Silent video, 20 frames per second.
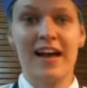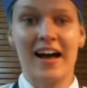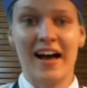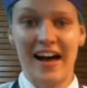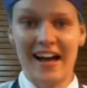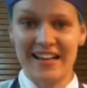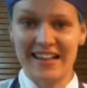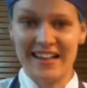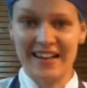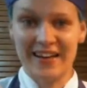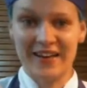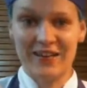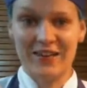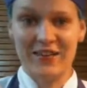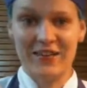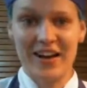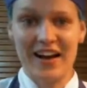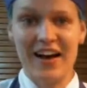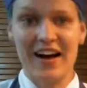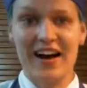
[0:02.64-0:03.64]
Hello,
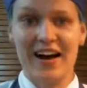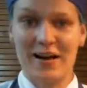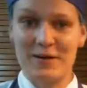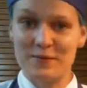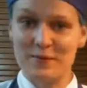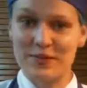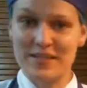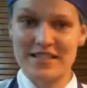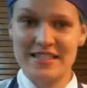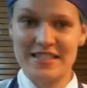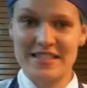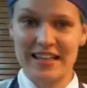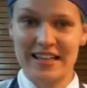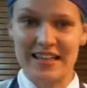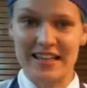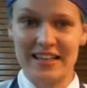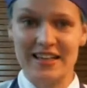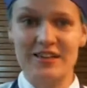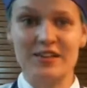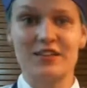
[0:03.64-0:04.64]
I'm Justina
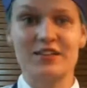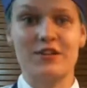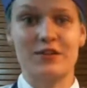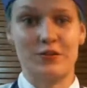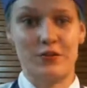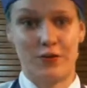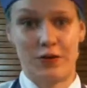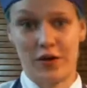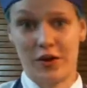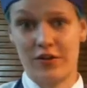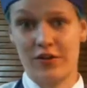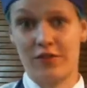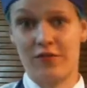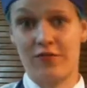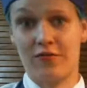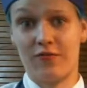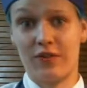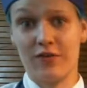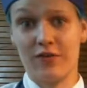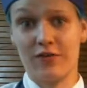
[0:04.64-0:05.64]
for
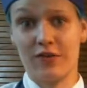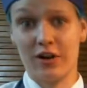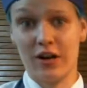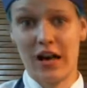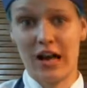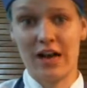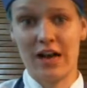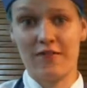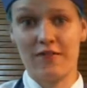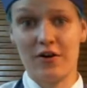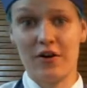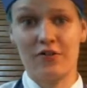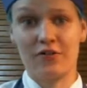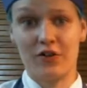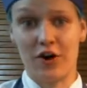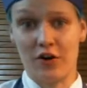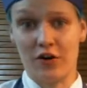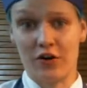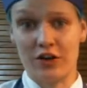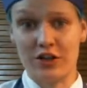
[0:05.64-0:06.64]
V for Life
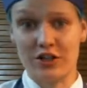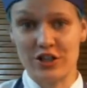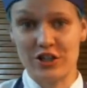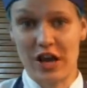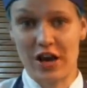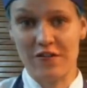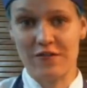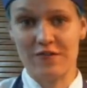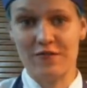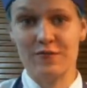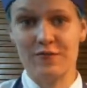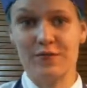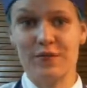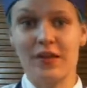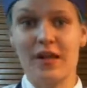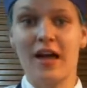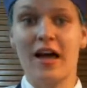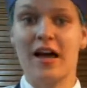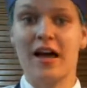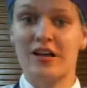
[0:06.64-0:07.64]
Brewing Chef,
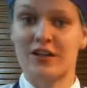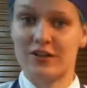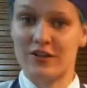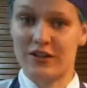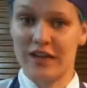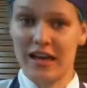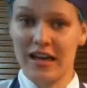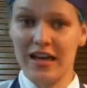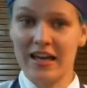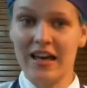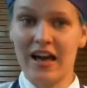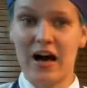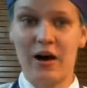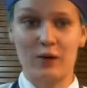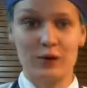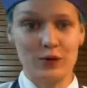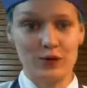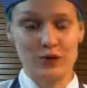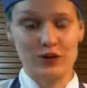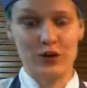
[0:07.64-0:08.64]
and today I
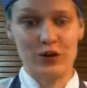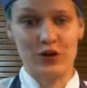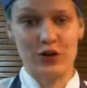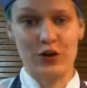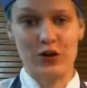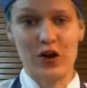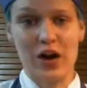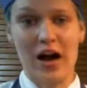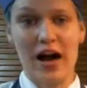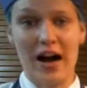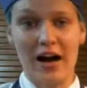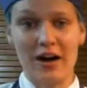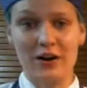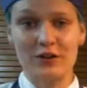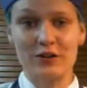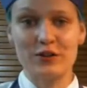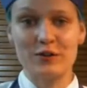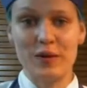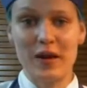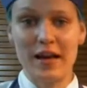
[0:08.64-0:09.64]
will show you how
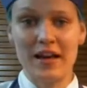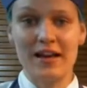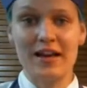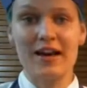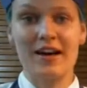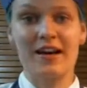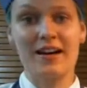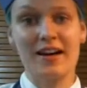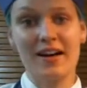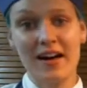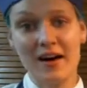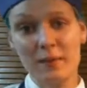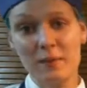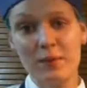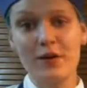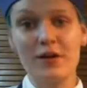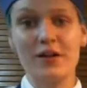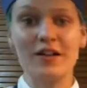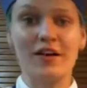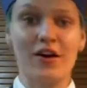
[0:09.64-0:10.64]
to make a
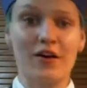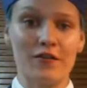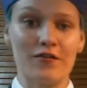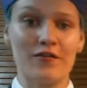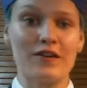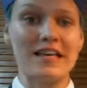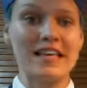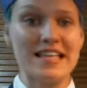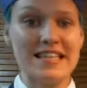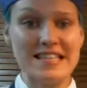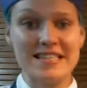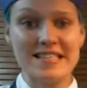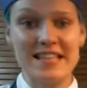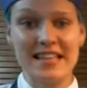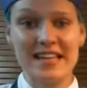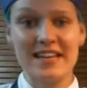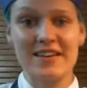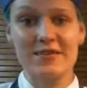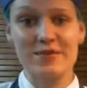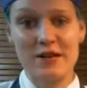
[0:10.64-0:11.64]
couple of
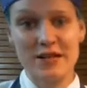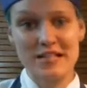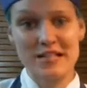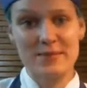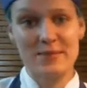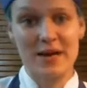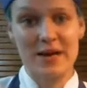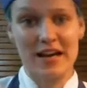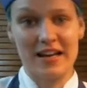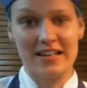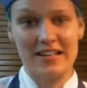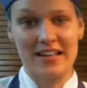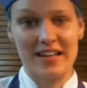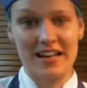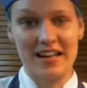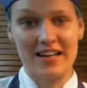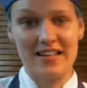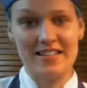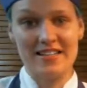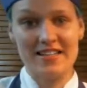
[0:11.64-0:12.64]
easy recipe
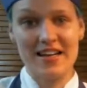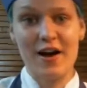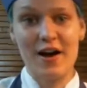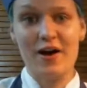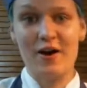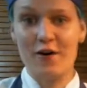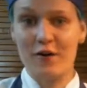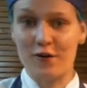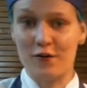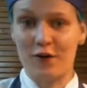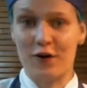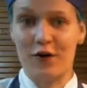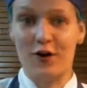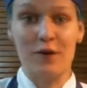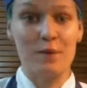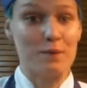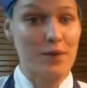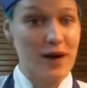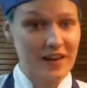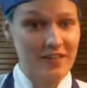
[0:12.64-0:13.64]
ideas for your
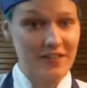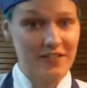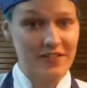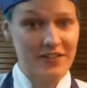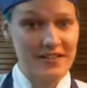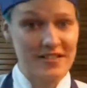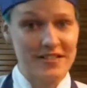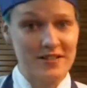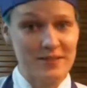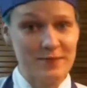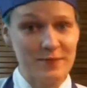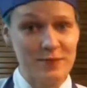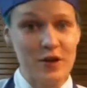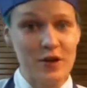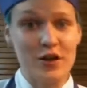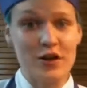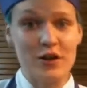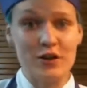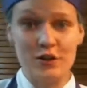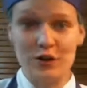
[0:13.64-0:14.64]
breakfast.
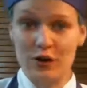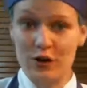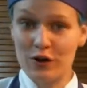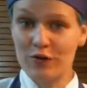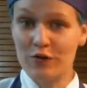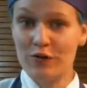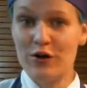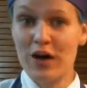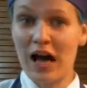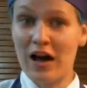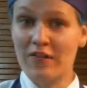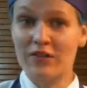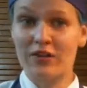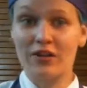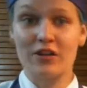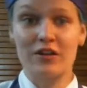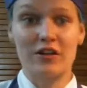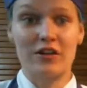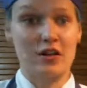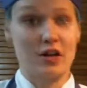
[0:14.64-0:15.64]
So if you
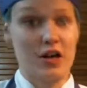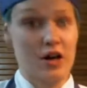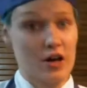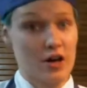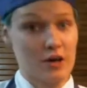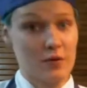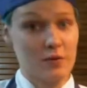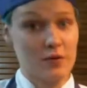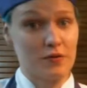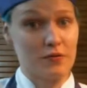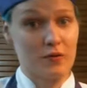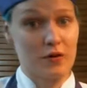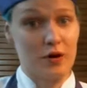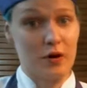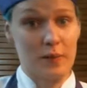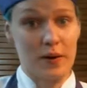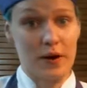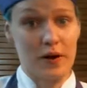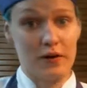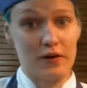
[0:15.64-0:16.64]
haven't heard before
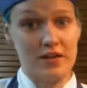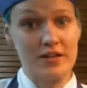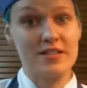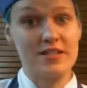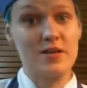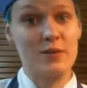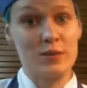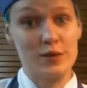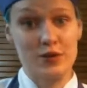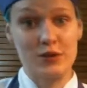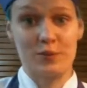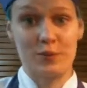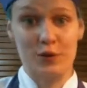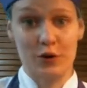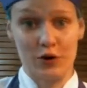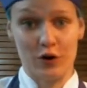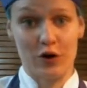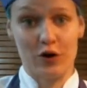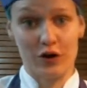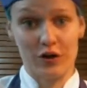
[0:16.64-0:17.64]
about us, we
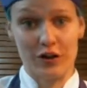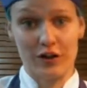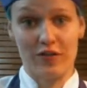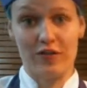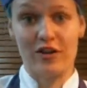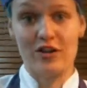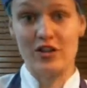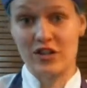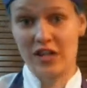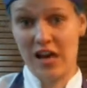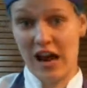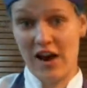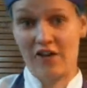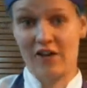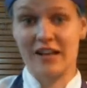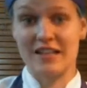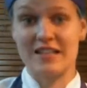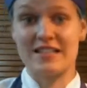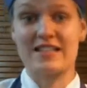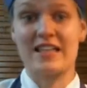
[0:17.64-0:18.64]
support all the
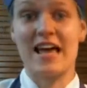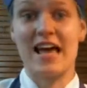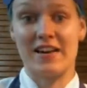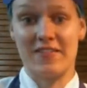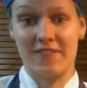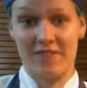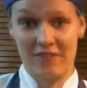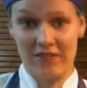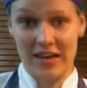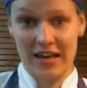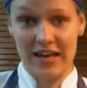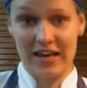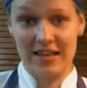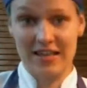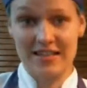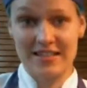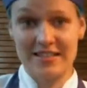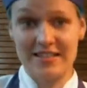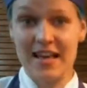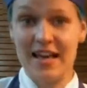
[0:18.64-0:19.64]
vegetarians and
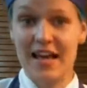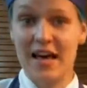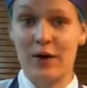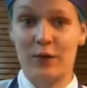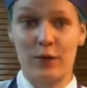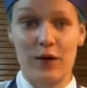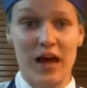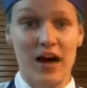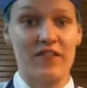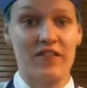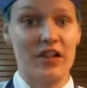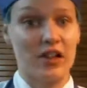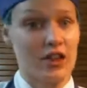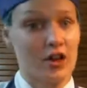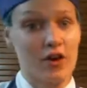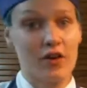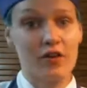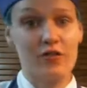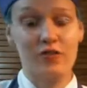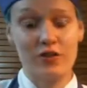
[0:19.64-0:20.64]
vegans, and we have a
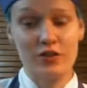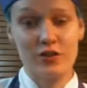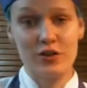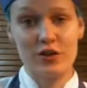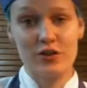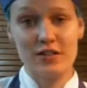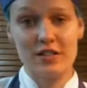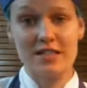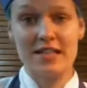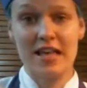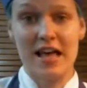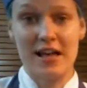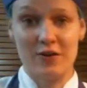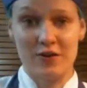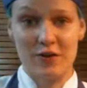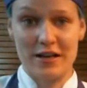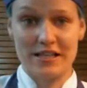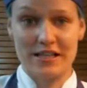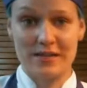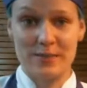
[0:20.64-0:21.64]
lot of resources and
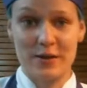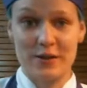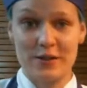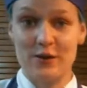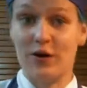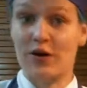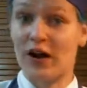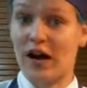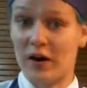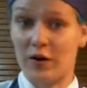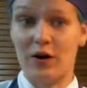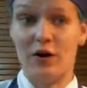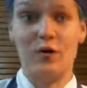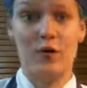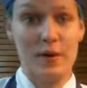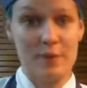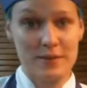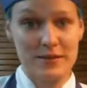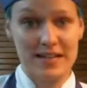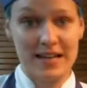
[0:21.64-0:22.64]
recipes on our
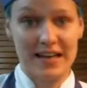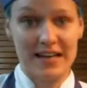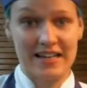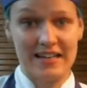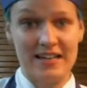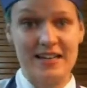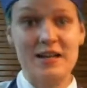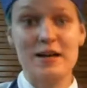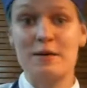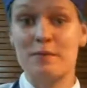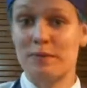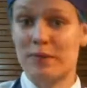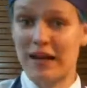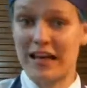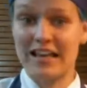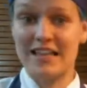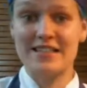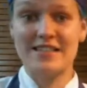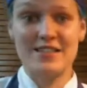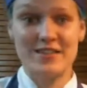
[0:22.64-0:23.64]
website.
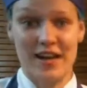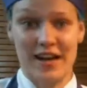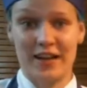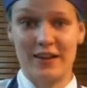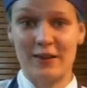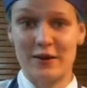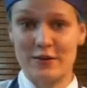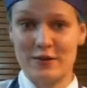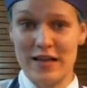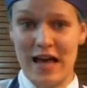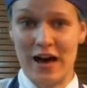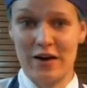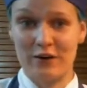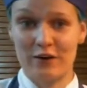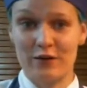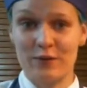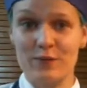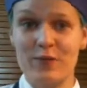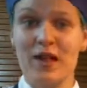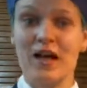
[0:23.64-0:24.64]
Please check those out.
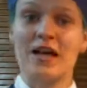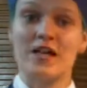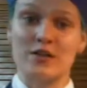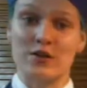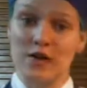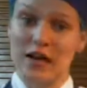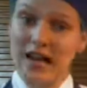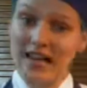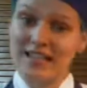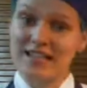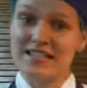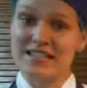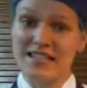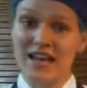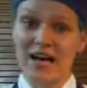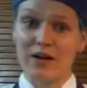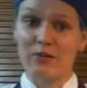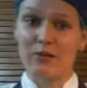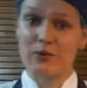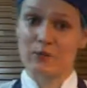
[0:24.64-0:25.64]
So let's
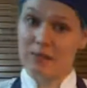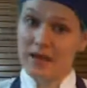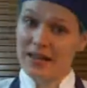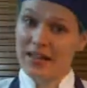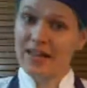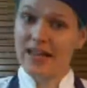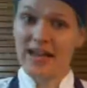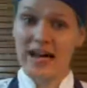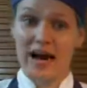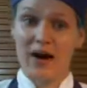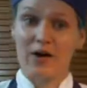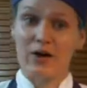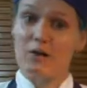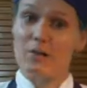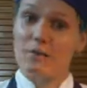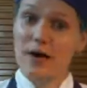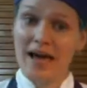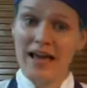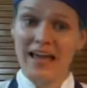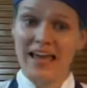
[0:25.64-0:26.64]
start with making our
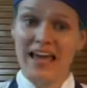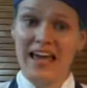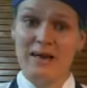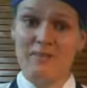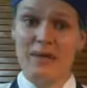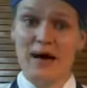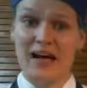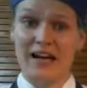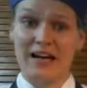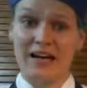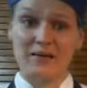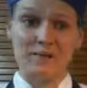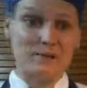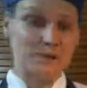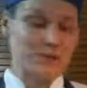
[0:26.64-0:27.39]
pancake batter.